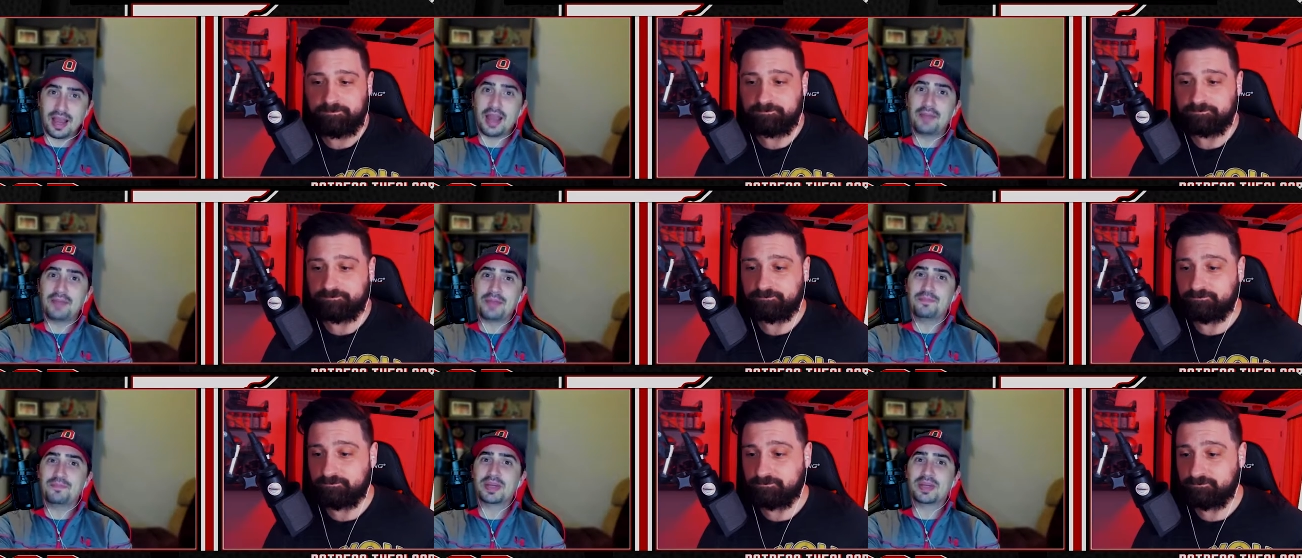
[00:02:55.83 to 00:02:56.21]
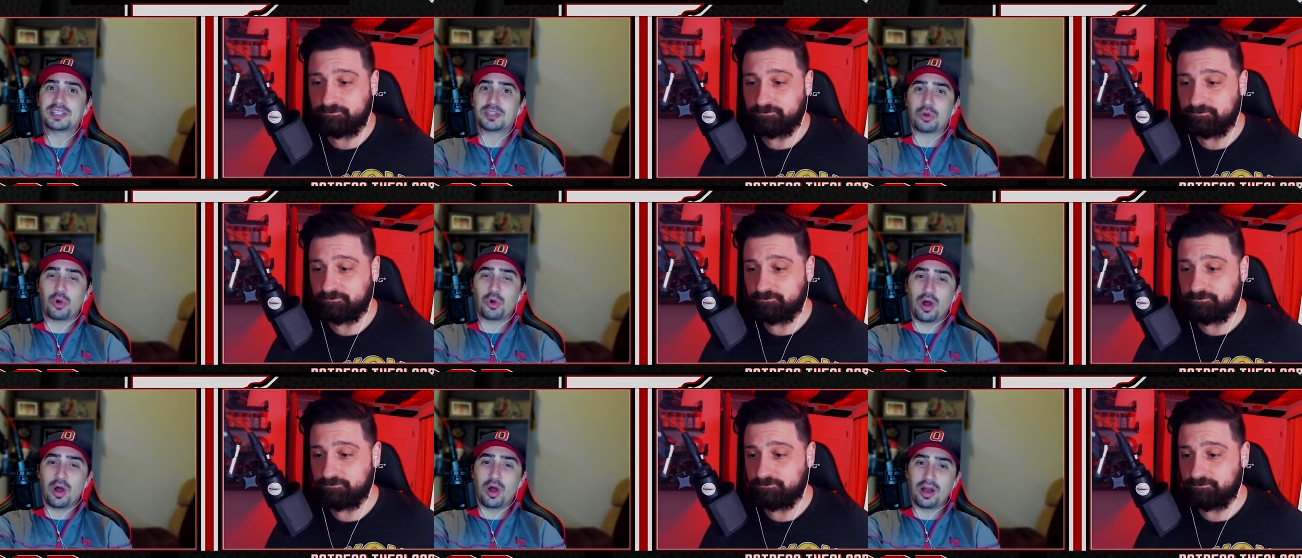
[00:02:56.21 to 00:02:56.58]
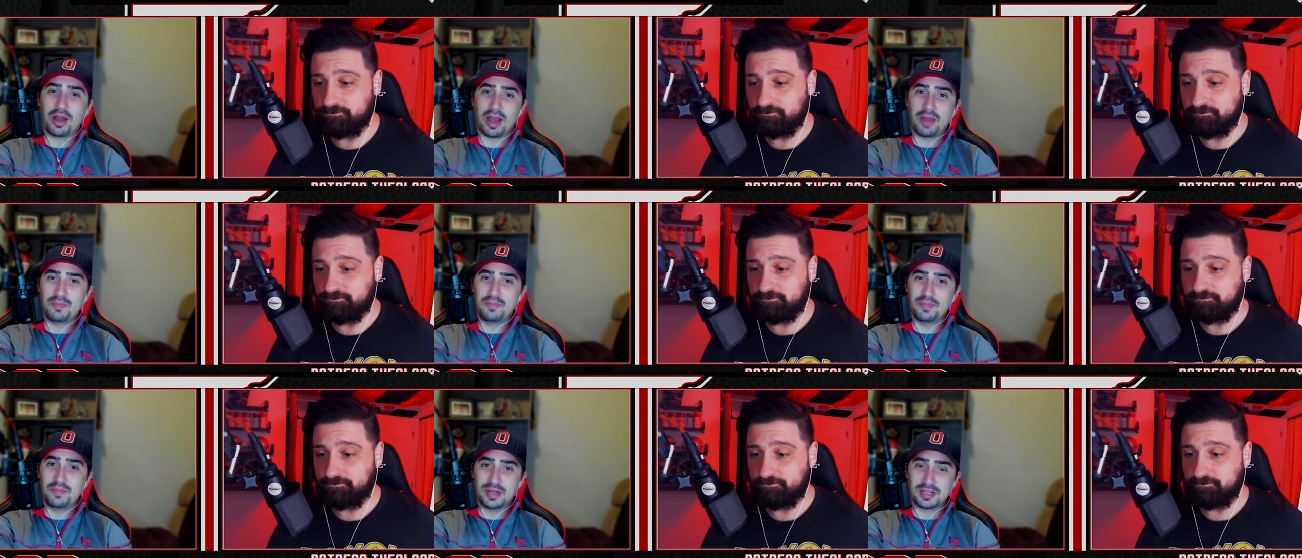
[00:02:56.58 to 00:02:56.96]
Speaker 1: yeah, I miss
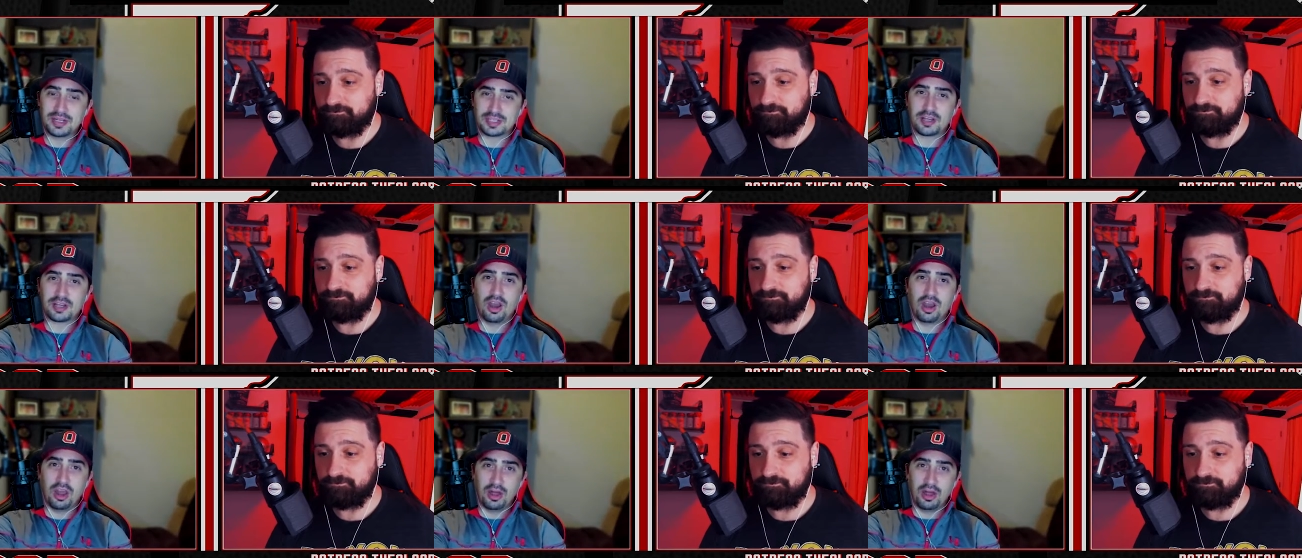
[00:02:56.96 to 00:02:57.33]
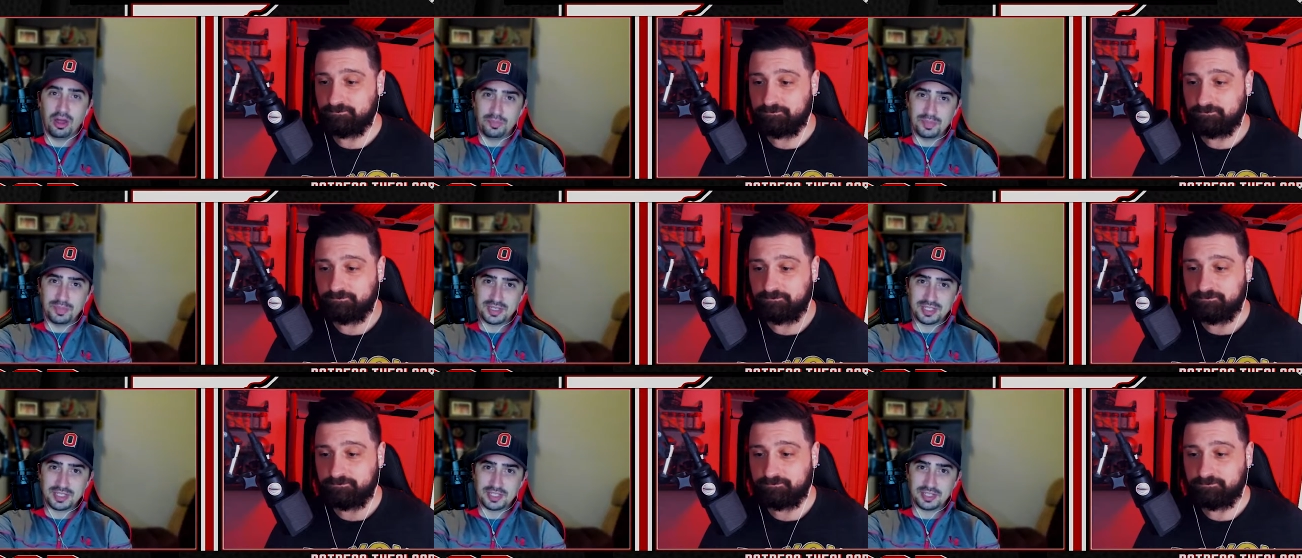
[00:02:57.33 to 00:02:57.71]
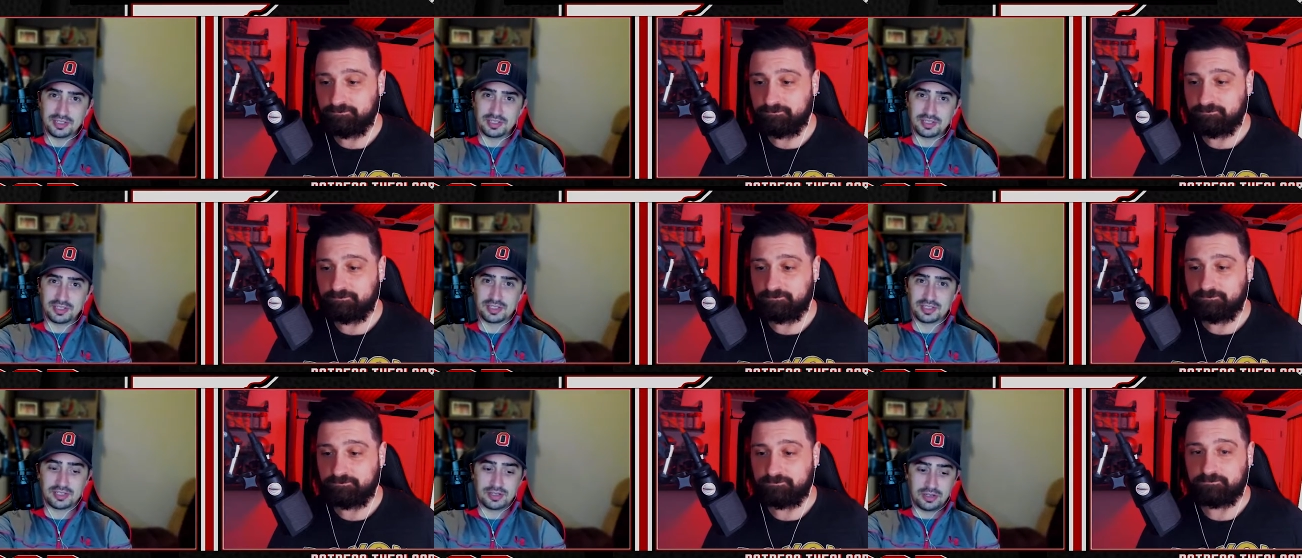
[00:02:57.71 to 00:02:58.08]
oh, I miss
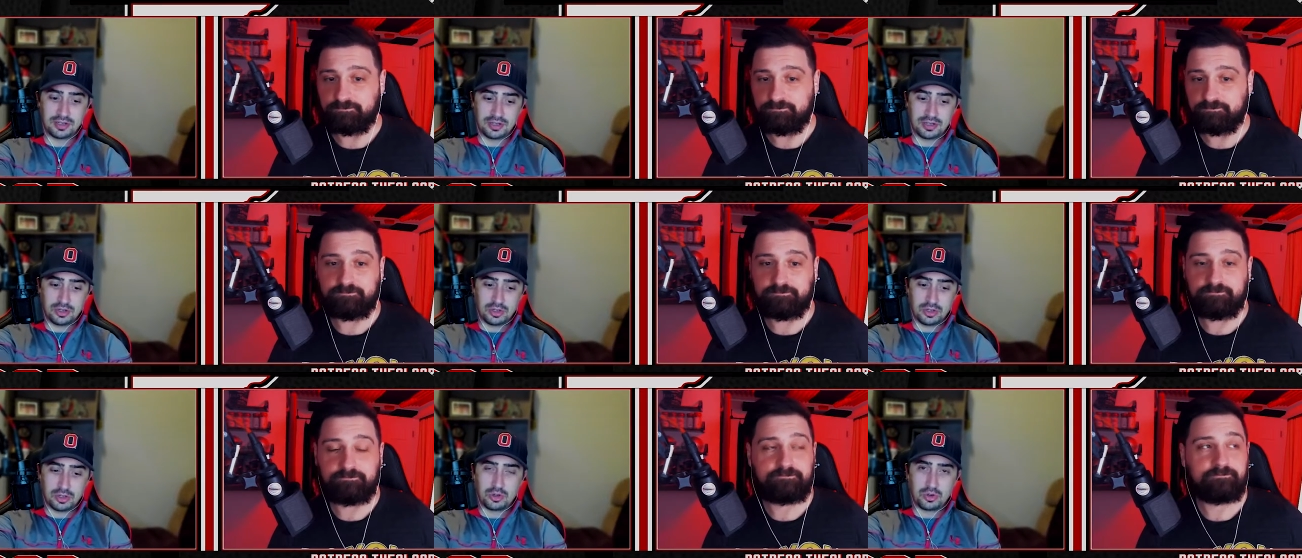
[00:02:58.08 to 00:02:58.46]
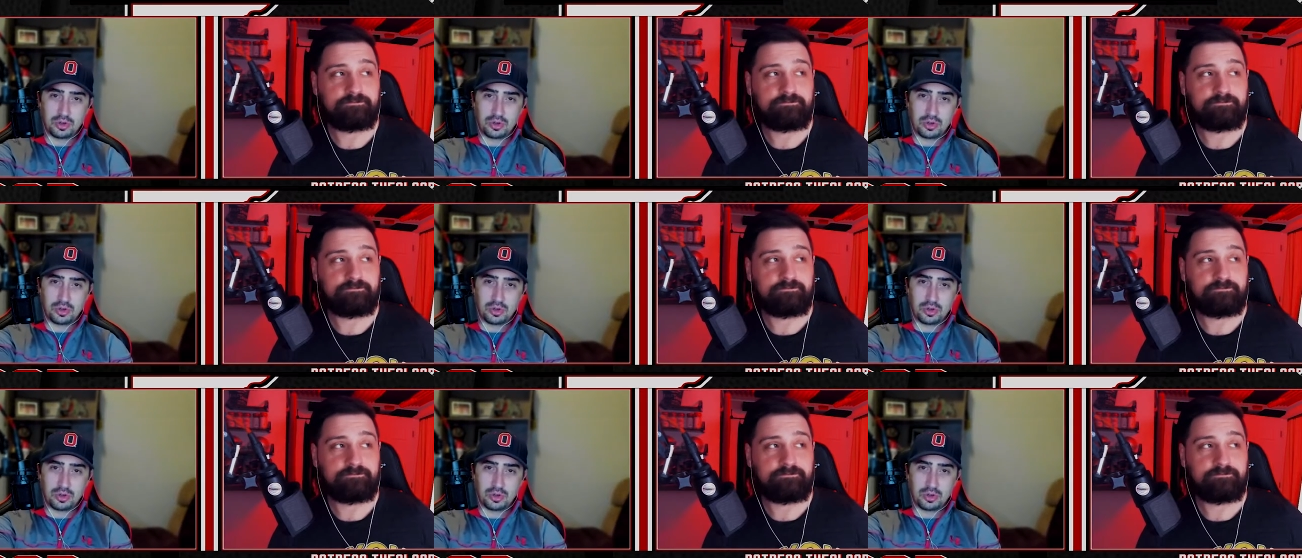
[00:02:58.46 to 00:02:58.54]
Columbus's